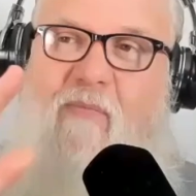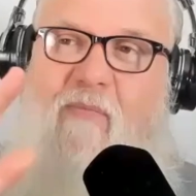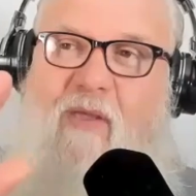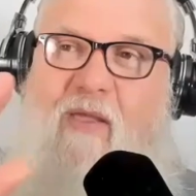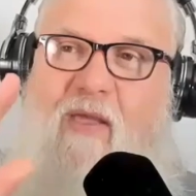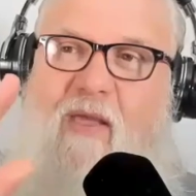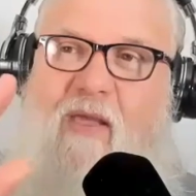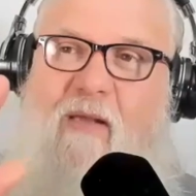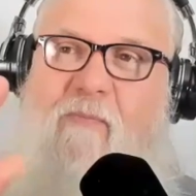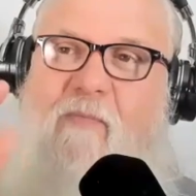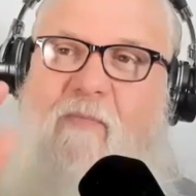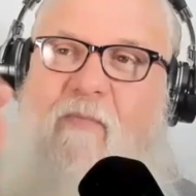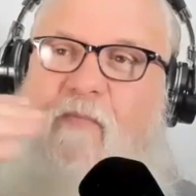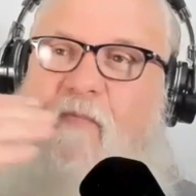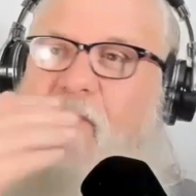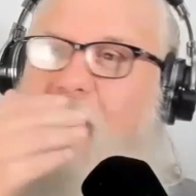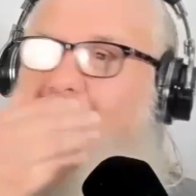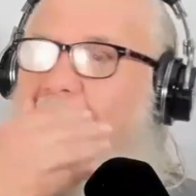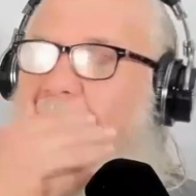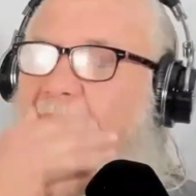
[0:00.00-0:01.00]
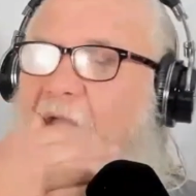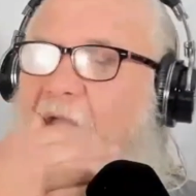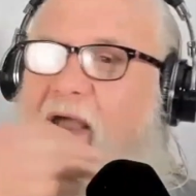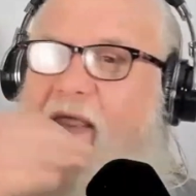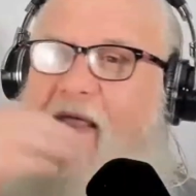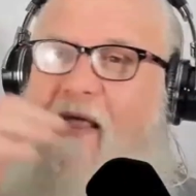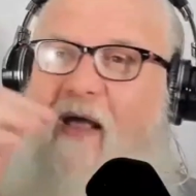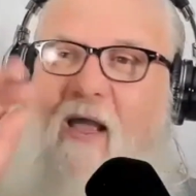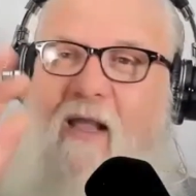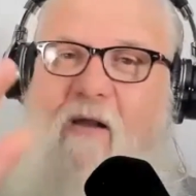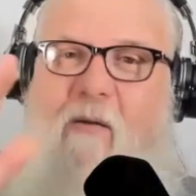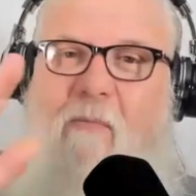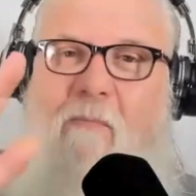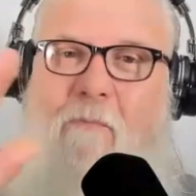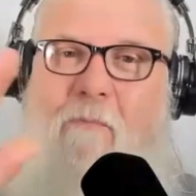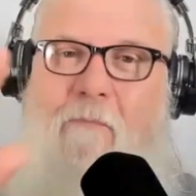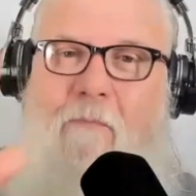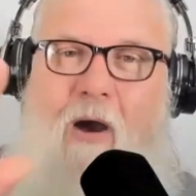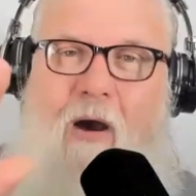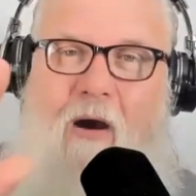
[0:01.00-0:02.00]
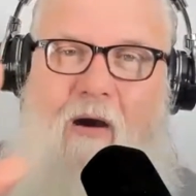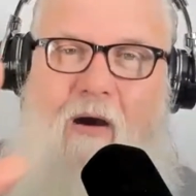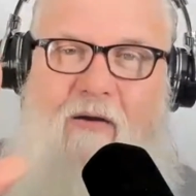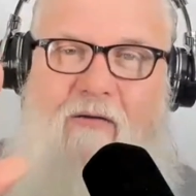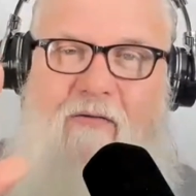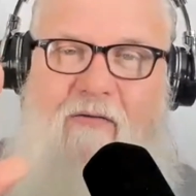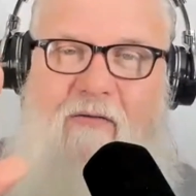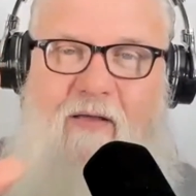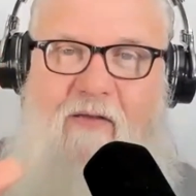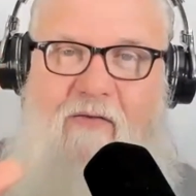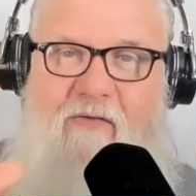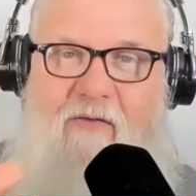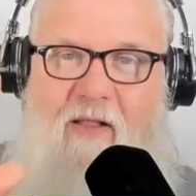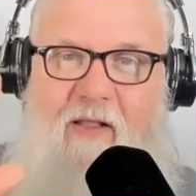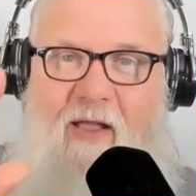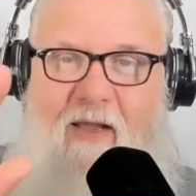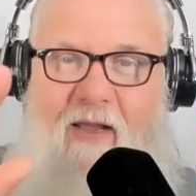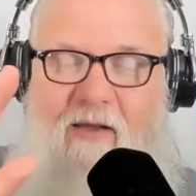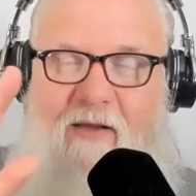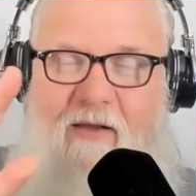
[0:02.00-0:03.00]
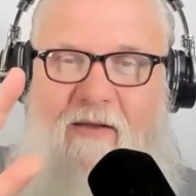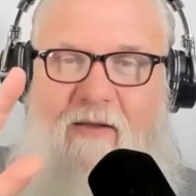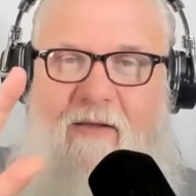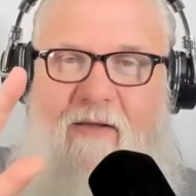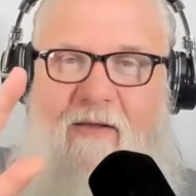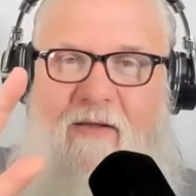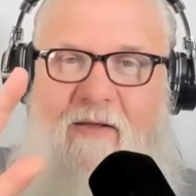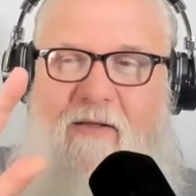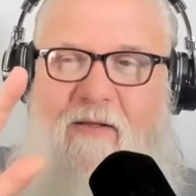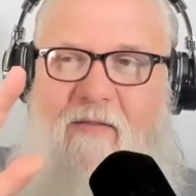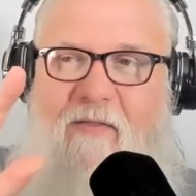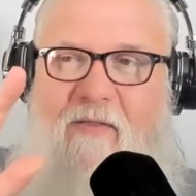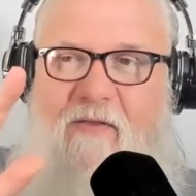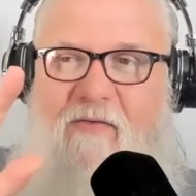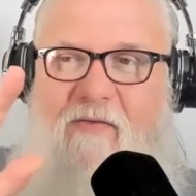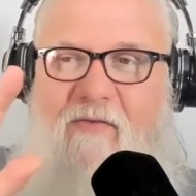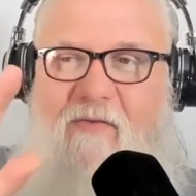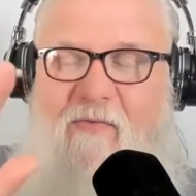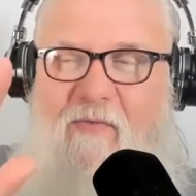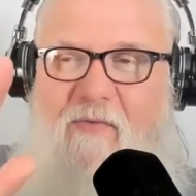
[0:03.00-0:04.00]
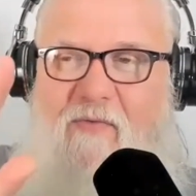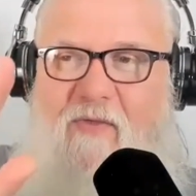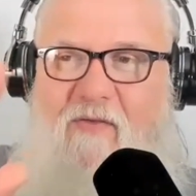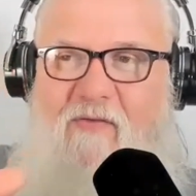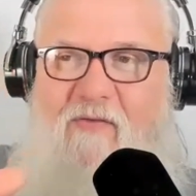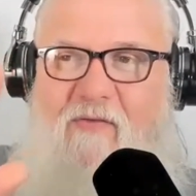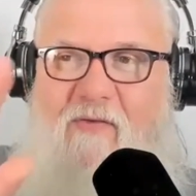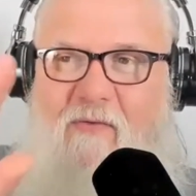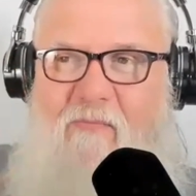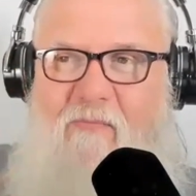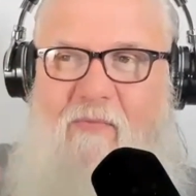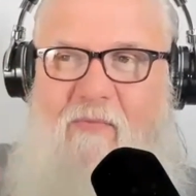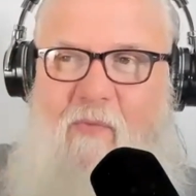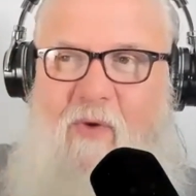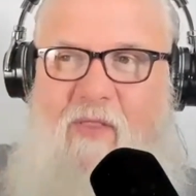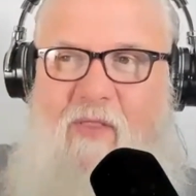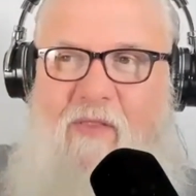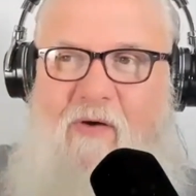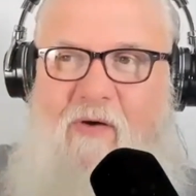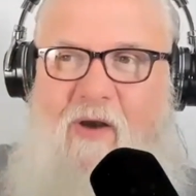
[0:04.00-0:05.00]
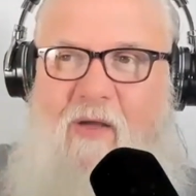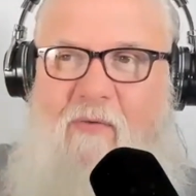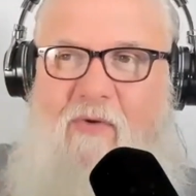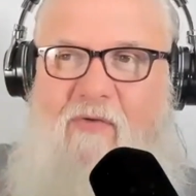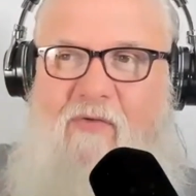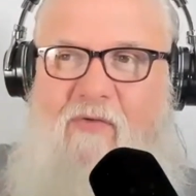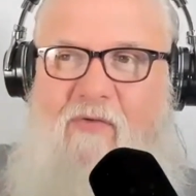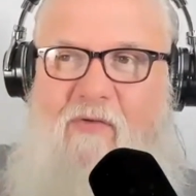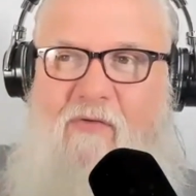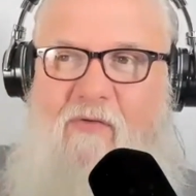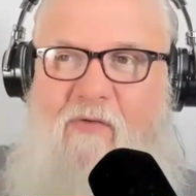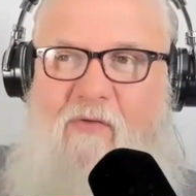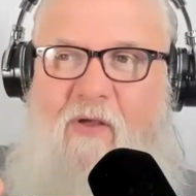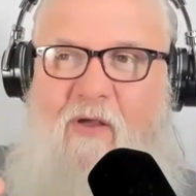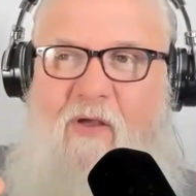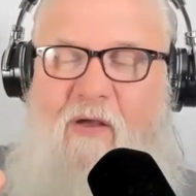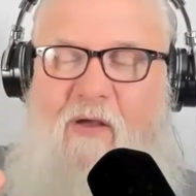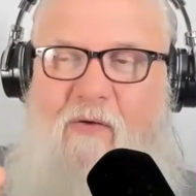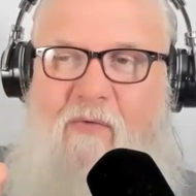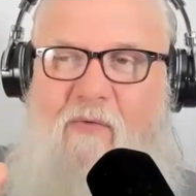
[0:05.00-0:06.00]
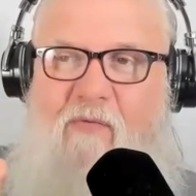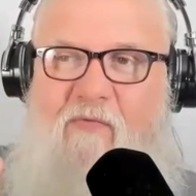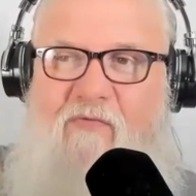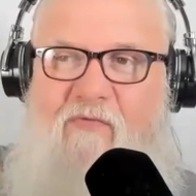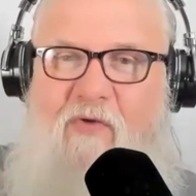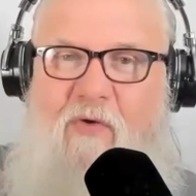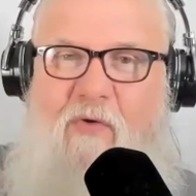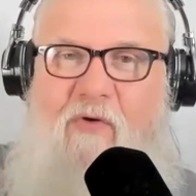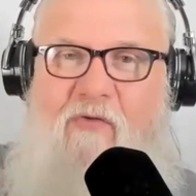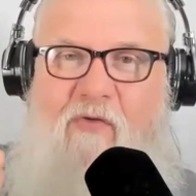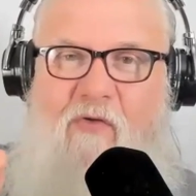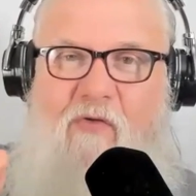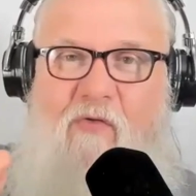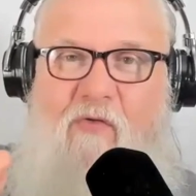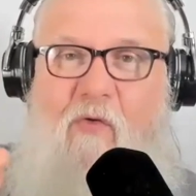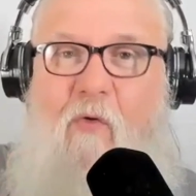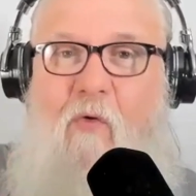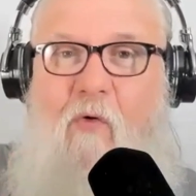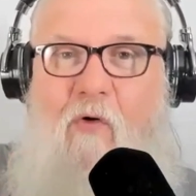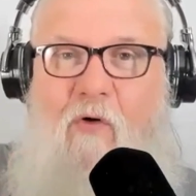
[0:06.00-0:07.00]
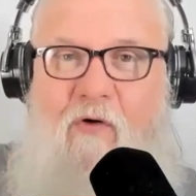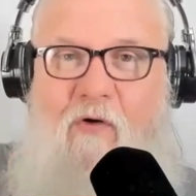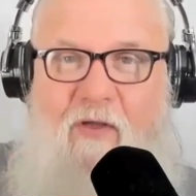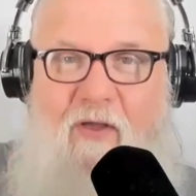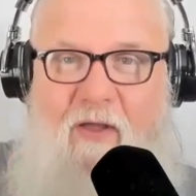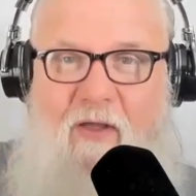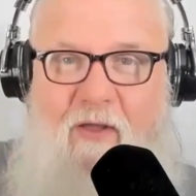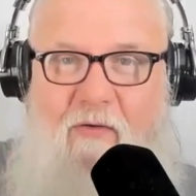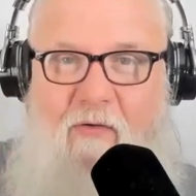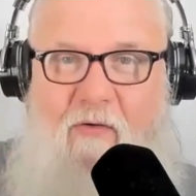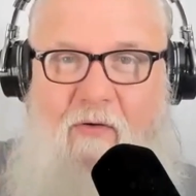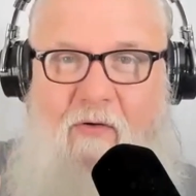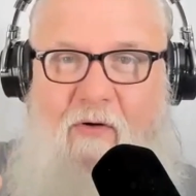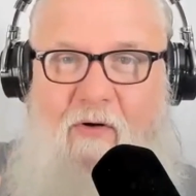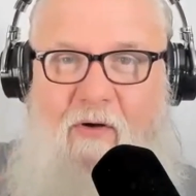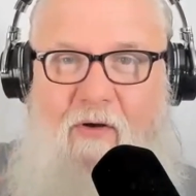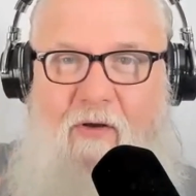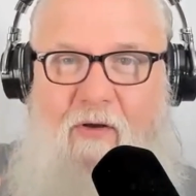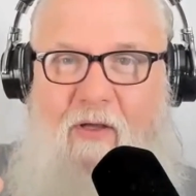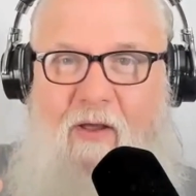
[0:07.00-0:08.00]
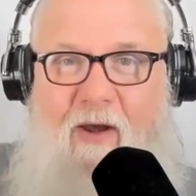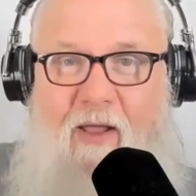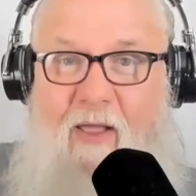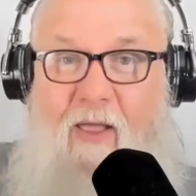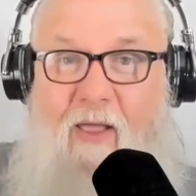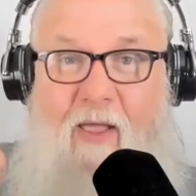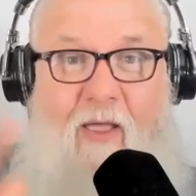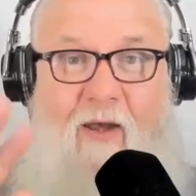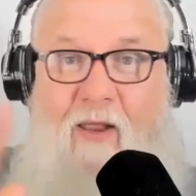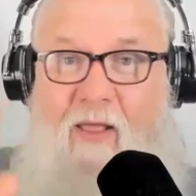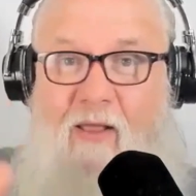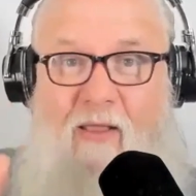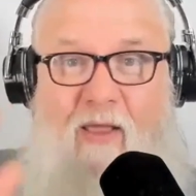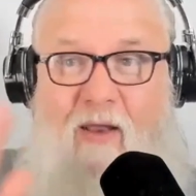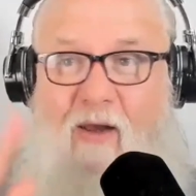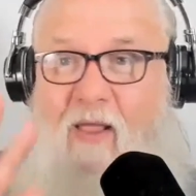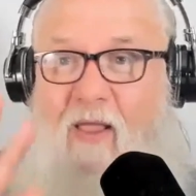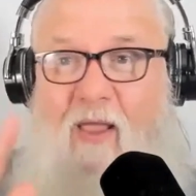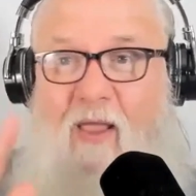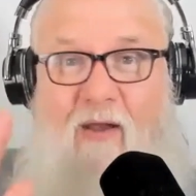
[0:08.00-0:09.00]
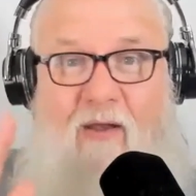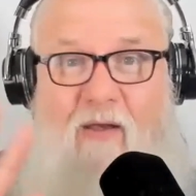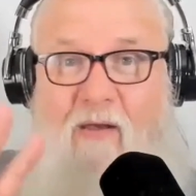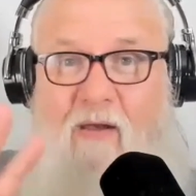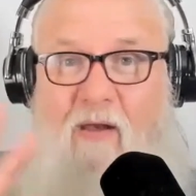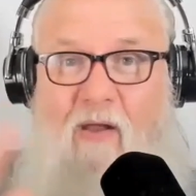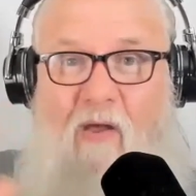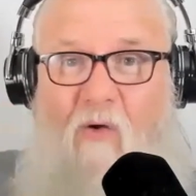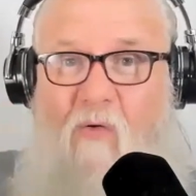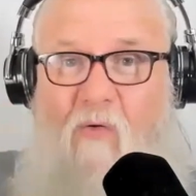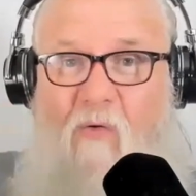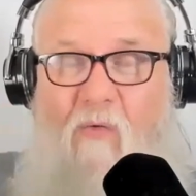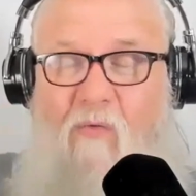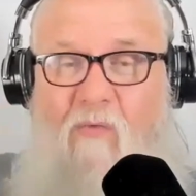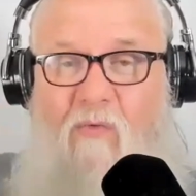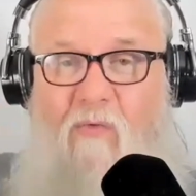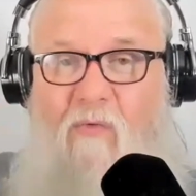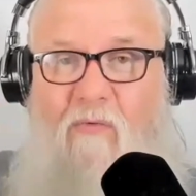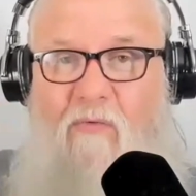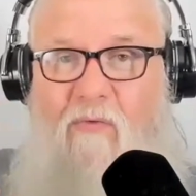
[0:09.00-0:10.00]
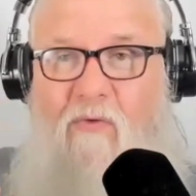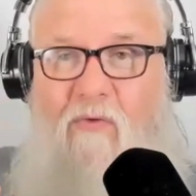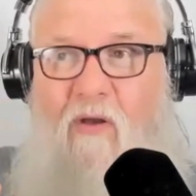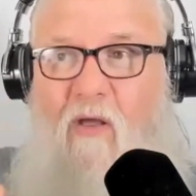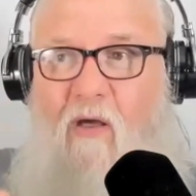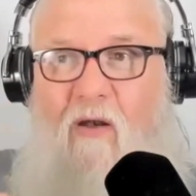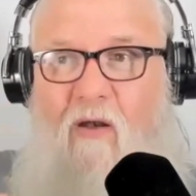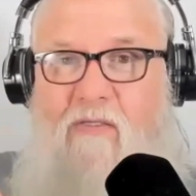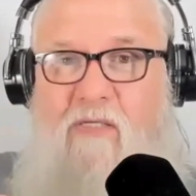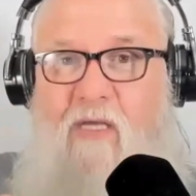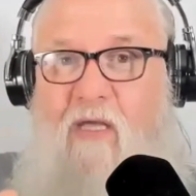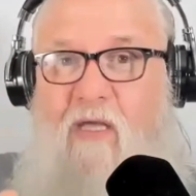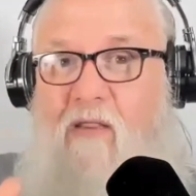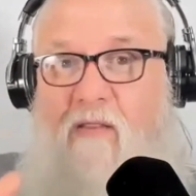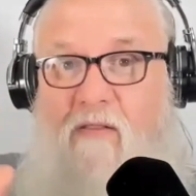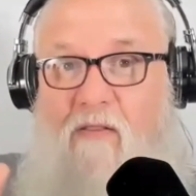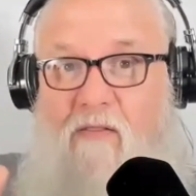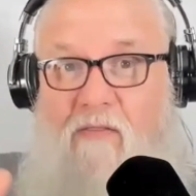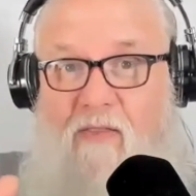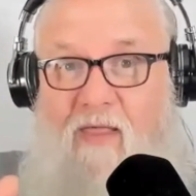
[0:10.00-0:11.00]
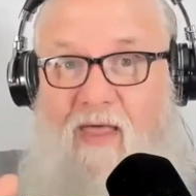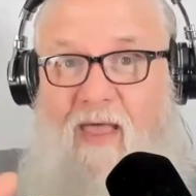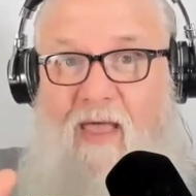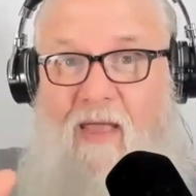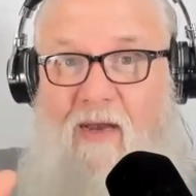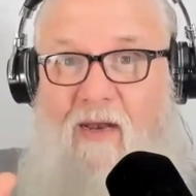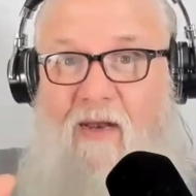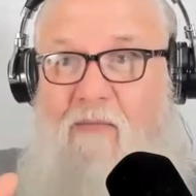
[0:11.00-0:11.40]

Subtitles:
that became, I got marked as like this, whether I was this viewed as a Tory and again, I had no knowledge other than that.